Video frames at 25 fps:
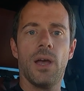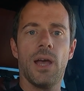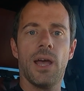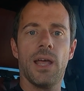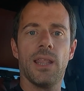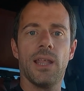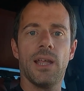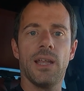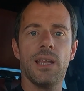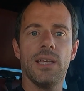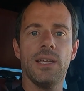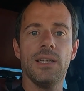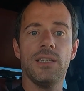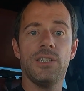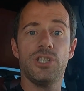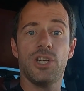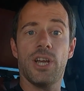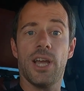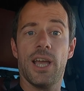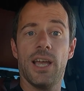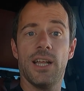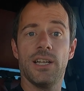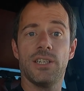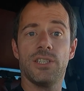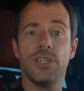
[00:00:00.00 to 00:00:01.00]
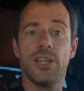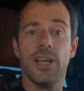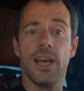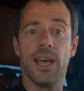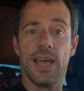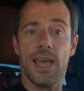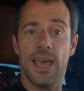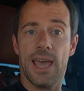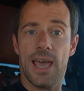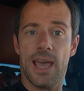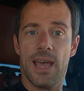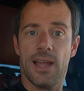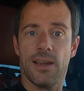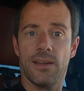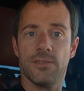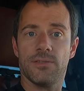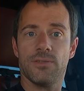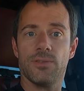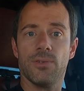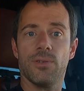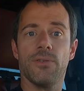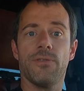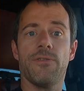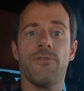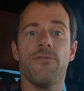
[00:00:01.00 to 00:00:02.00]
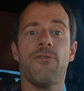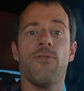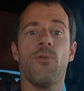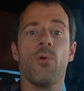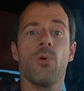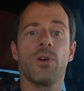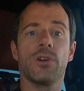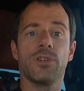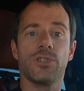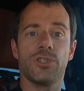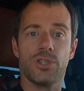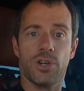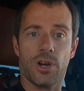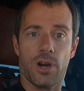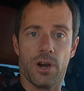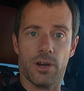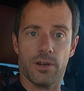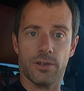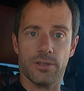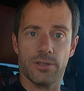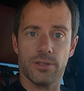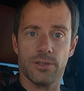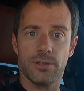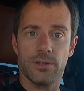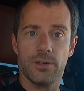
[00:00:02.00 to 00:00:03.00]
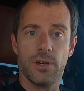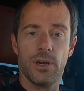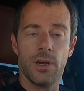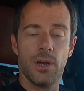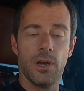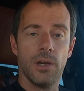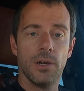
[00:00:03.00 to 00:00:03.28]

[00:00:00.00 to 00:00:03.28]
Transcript: and then he changed again. So the fourth charge